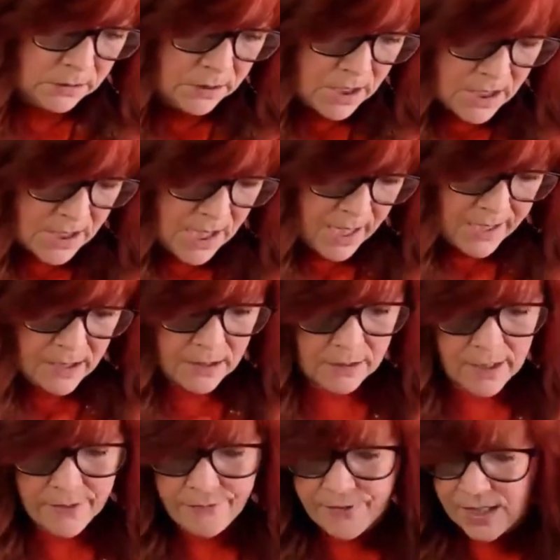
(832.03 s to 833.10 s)
Just kind of
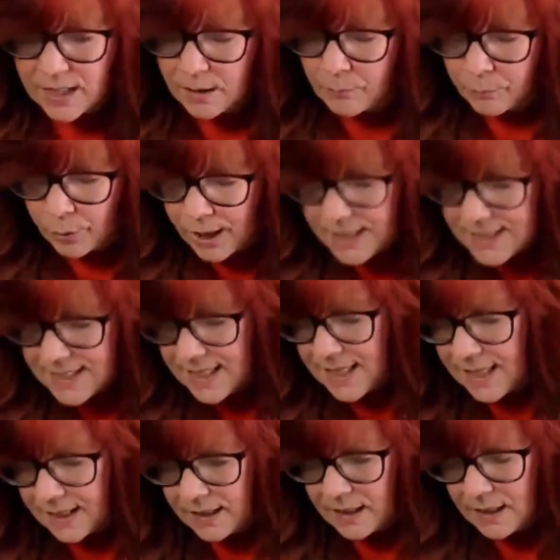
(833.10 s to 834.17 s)
lift it and press
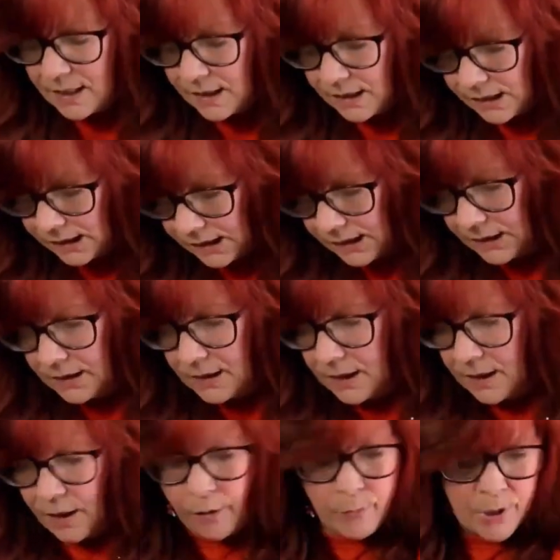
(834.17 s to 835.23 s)
in.
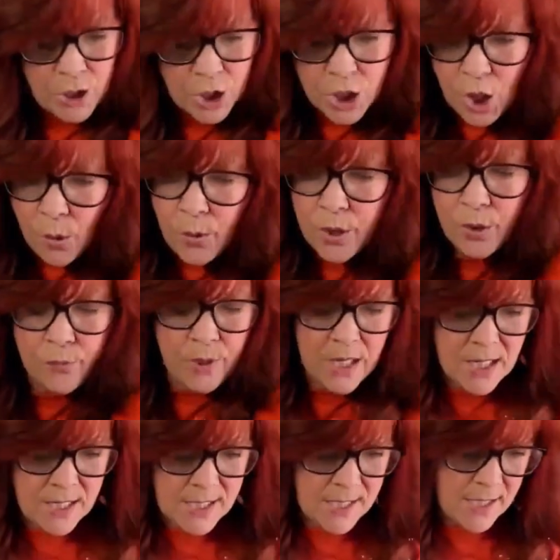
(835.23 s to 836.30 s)
I've been showing you
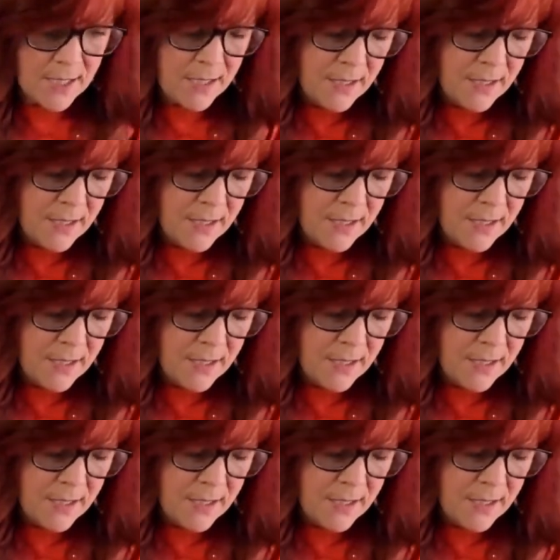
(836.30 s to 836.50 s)
this